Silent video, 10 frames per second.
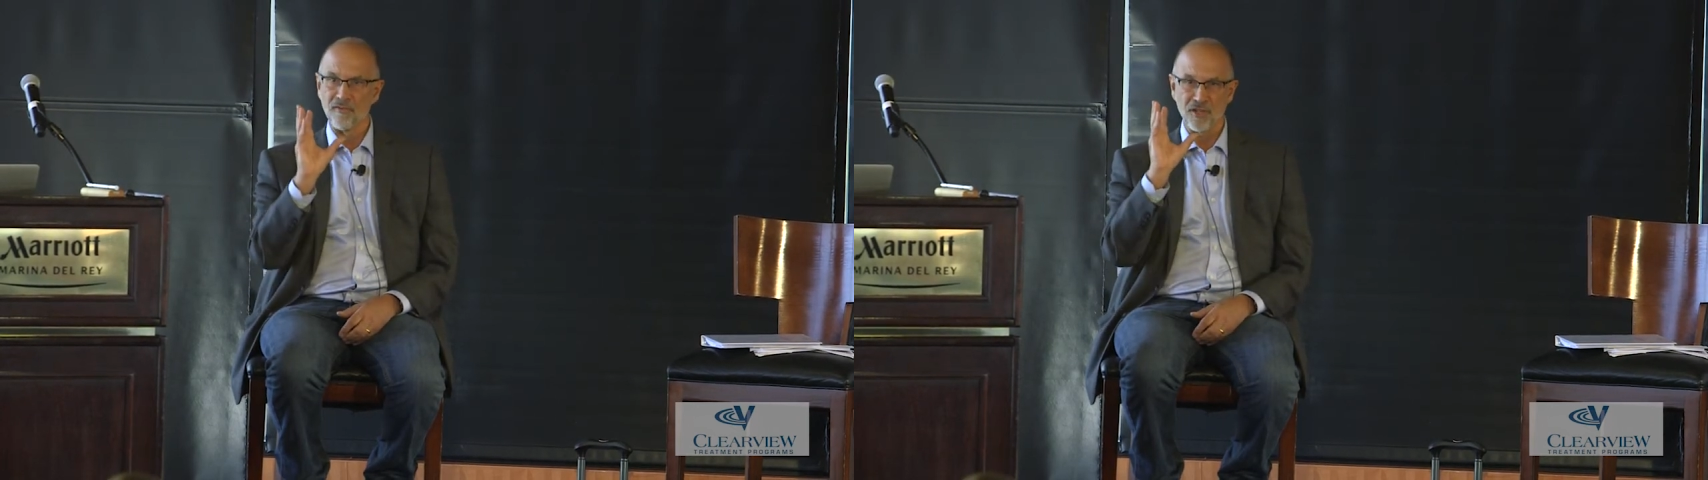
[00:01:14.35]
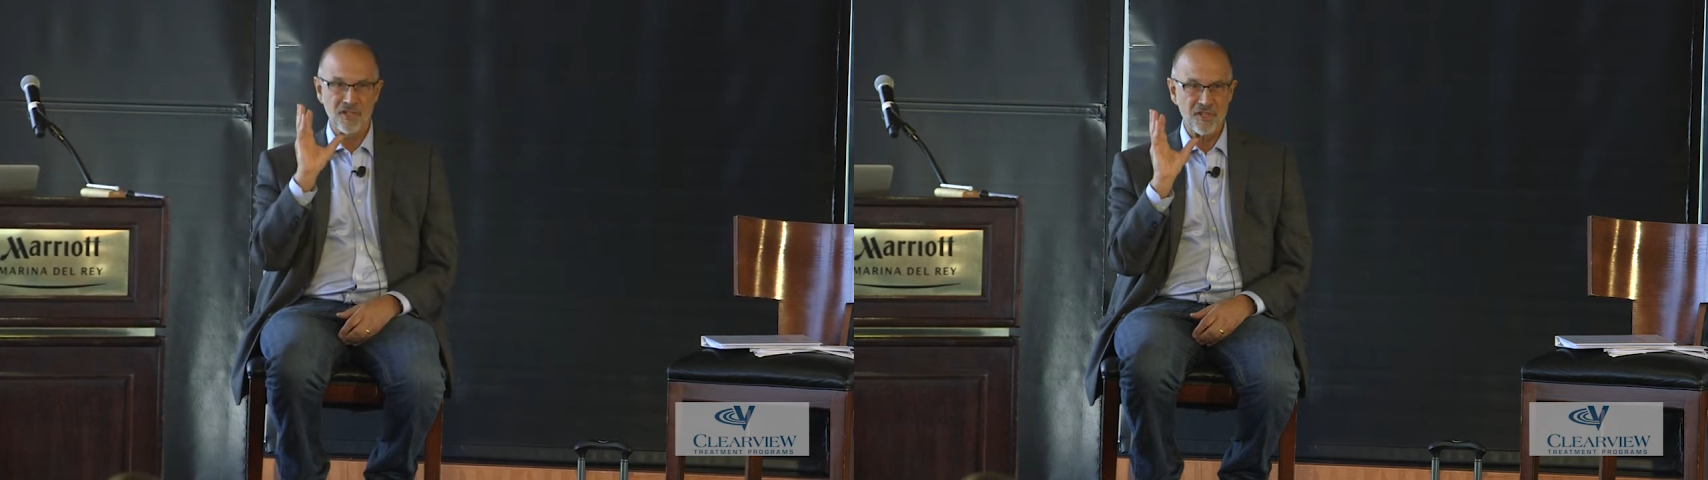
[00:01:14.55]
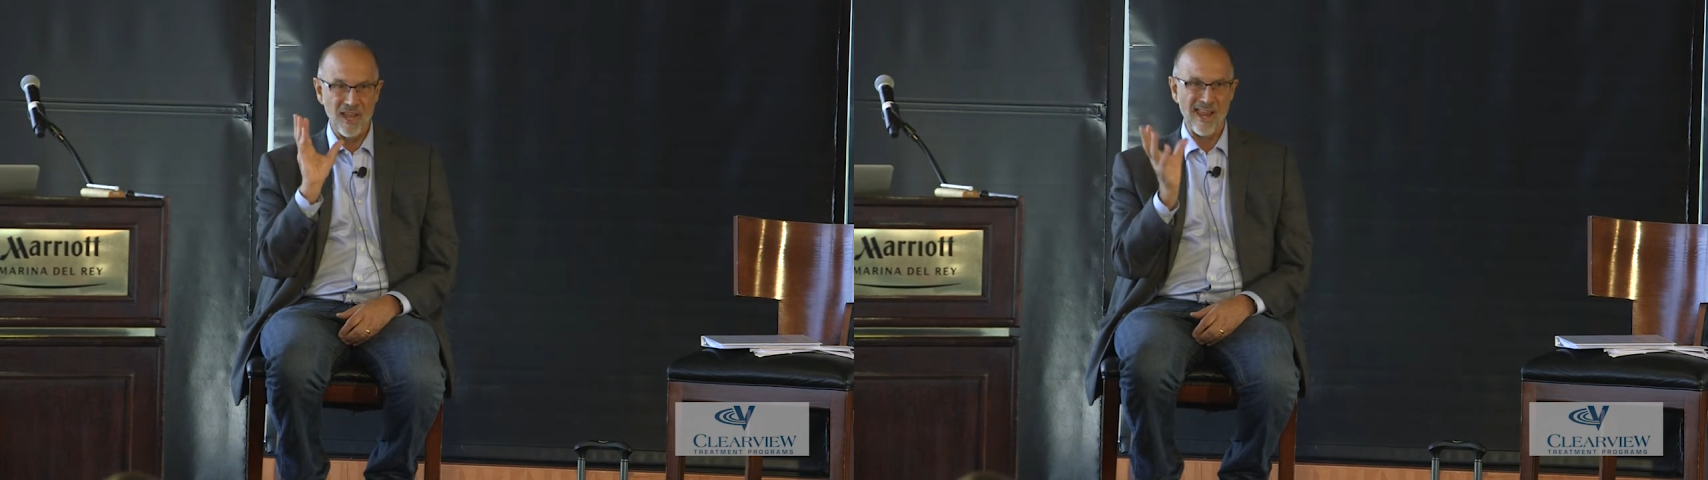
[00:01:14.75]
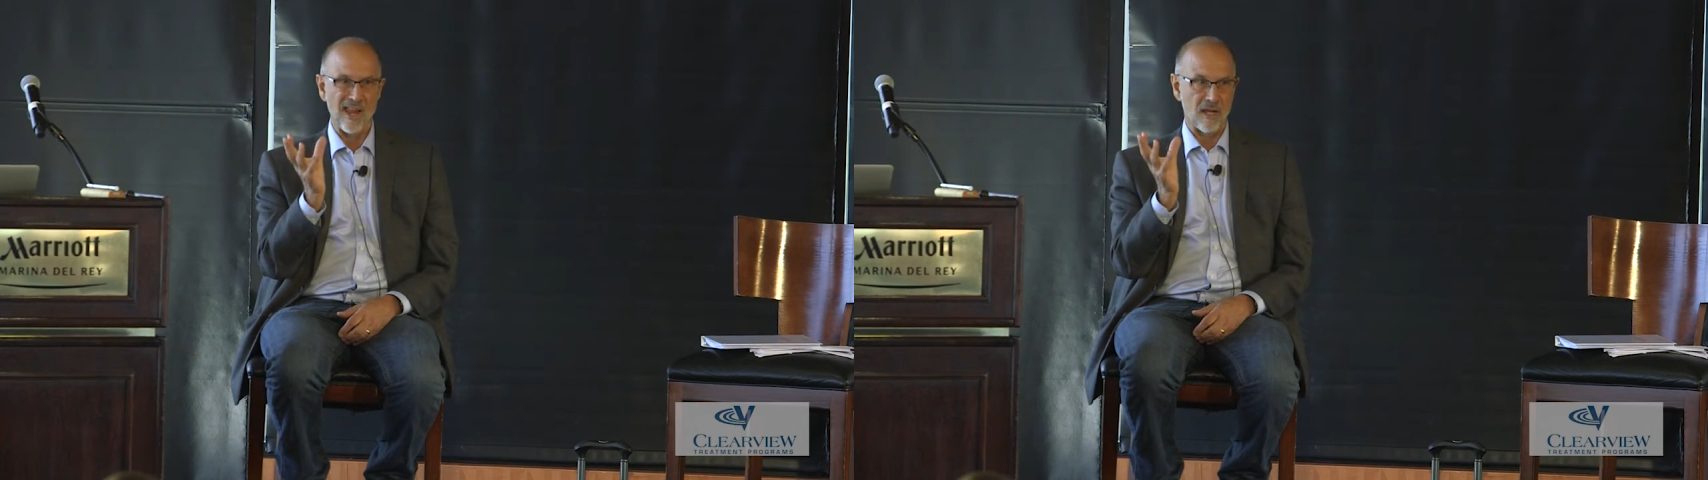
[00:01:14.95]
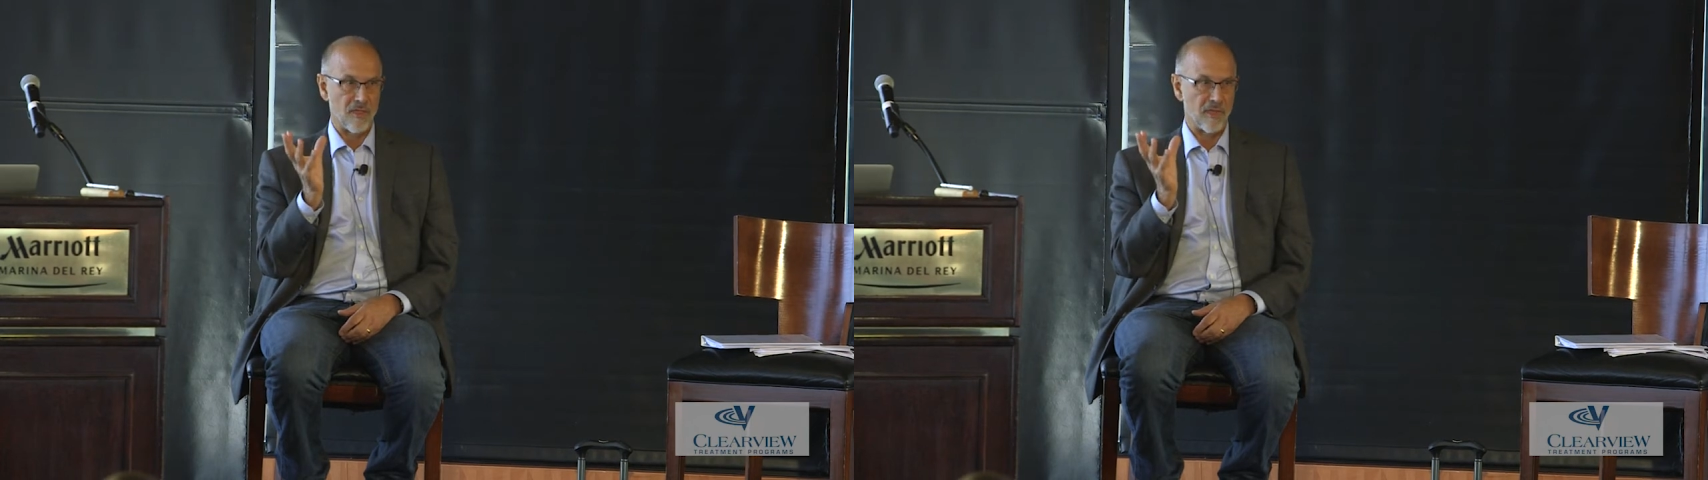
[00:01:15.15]
even say
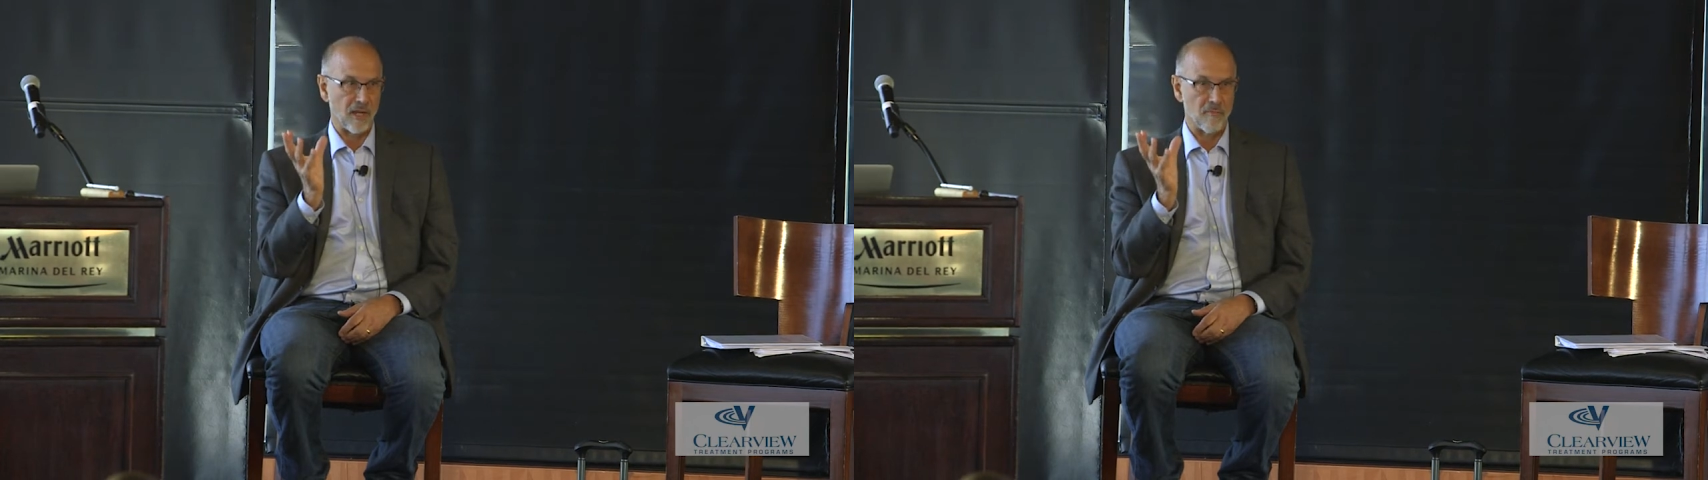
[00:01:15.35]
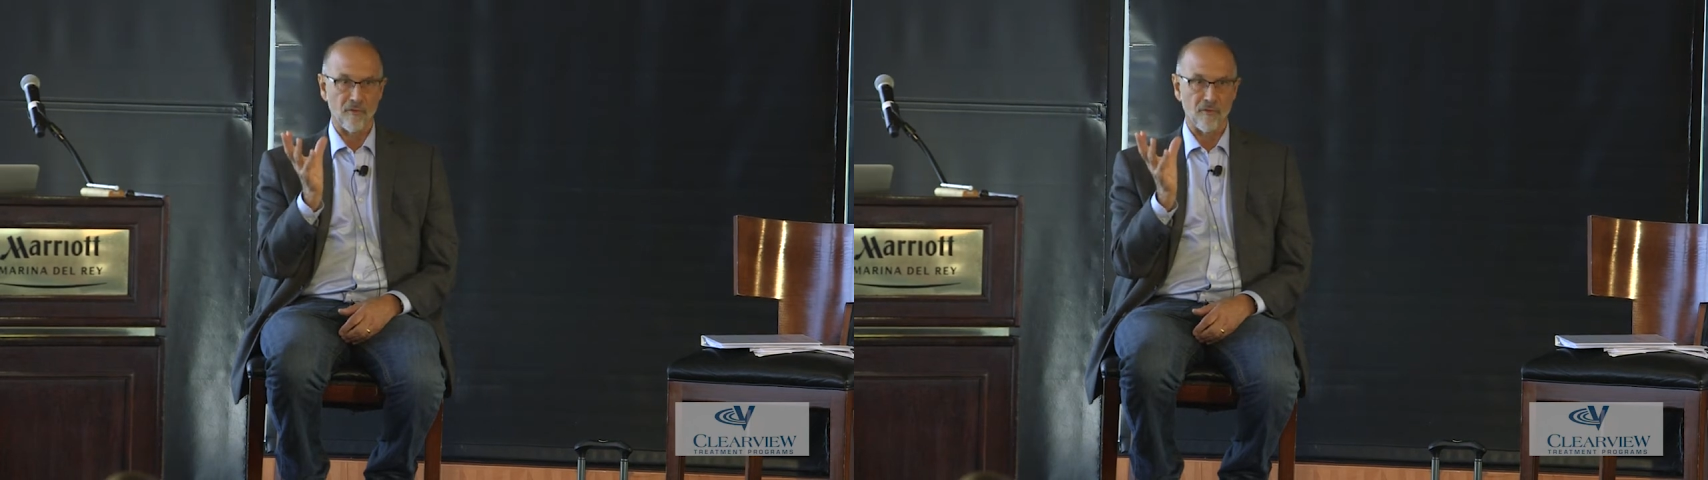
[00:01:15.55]
anything,